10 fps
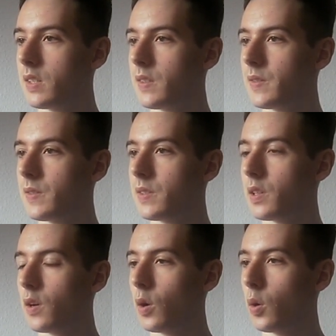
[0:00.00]

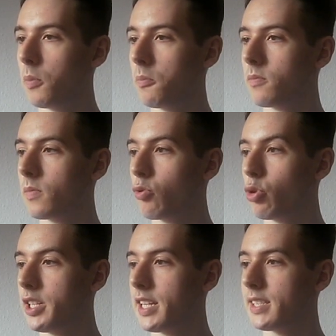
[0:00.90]
So
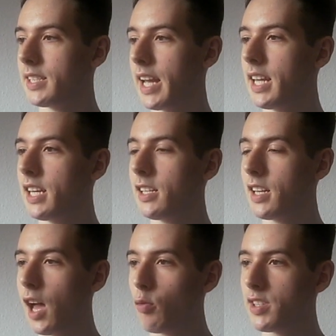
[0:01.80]
queen takes d eight, and
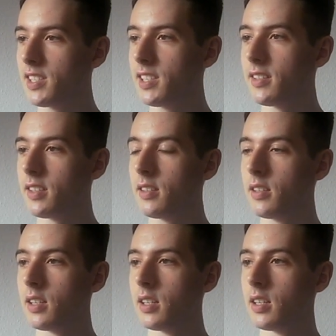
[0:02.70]
now we see the
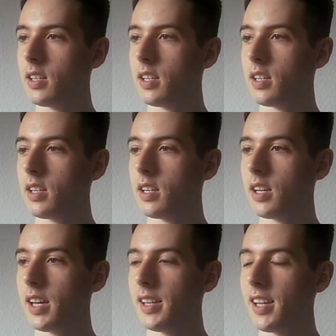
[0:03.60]

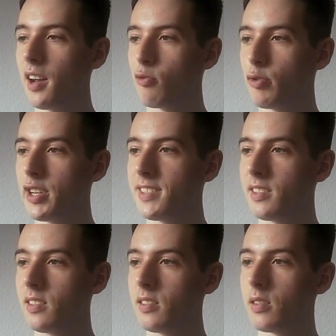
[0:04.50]
another reason.